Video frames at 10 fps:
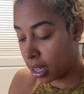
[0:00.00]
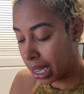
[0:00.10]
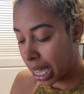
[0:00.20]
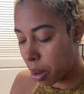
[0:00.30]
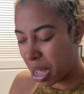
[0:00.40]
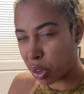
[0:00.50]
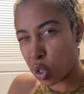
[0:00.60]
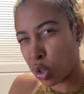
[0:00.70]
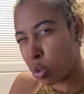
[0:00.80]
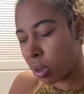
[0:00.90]
Get about
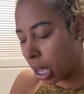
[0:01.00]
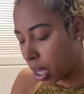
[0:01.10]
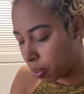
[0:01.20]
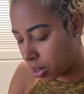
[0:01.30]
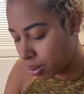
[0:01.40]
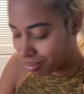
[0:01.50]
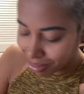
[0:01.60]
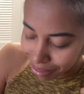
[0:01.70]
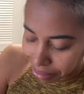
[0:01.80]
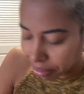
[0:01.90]
2 cups, about
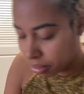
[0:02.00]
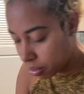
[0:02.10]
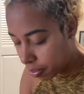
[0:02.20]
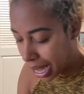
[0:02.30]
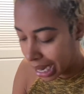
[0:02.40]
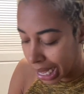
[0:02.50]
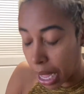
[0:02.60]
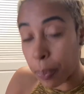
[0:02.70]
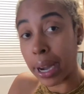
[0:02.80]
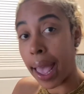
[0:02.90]

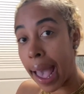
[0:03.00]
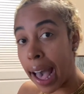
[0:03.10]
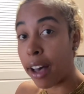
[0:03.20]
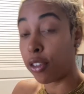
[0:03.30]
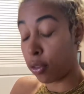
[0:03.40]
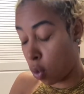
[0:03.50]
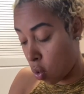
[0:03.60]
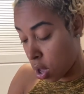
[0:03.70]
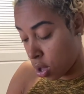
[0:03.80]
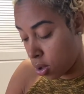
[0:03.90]
1.5 cups of
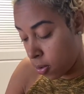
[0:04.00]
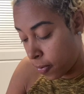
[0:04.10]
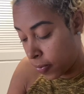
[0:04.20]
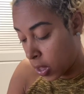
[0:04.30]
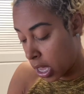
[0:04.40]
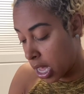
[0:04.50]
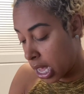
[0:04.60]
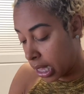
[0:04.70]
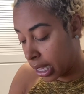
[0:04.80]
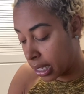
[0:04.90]
oil.
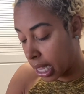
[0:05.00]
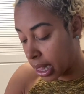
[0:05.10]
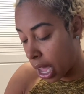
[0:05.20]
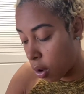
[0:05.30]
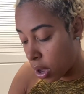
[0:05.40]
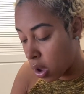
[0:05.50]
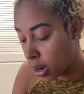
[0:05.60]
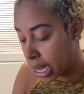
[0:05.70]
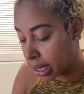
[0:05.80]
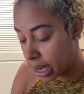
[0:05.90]
Let's get that oil
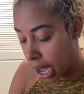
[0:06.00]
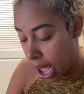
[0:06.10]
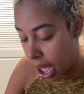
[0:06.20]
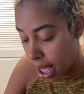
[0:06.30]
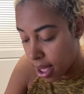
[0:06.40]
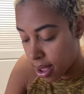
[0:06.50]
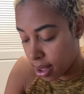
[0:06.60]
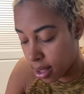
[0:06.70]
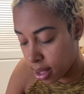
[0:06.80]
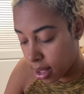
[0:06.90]
nice and hot.
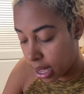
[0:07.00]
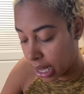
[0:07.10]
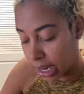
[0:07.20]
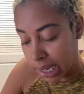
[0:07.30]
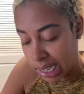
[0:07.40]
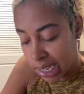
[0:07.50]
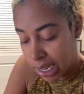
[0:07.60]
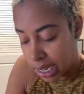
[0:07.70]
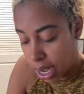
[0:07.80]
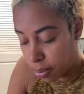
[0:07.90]
And let's
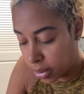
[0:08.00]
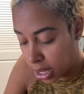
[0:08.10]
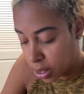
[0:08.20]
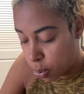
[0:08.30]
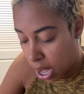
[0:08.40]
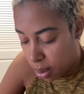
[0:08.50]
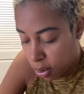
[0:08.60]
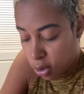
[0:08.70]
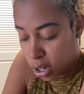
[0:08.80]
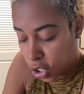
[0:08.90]
dump these
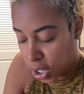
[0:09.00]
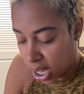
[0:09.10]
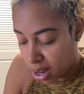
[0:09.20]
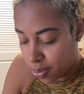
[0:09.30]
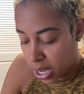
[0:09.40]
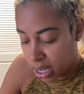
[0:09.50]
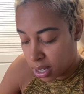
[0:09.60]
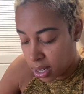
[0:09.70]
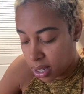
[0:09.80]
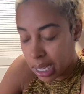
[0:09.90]
popcorn chicken
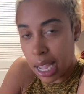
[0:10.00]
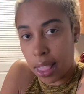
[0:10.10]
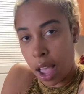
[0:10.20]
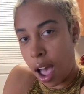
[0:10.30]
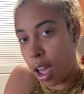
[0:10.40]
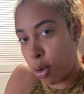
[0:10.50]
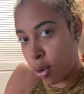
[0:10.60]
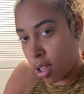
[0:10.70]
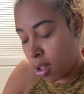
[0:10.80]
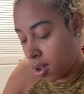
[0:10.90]
pieces in hot
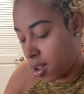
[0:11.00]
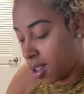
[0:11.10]
oil.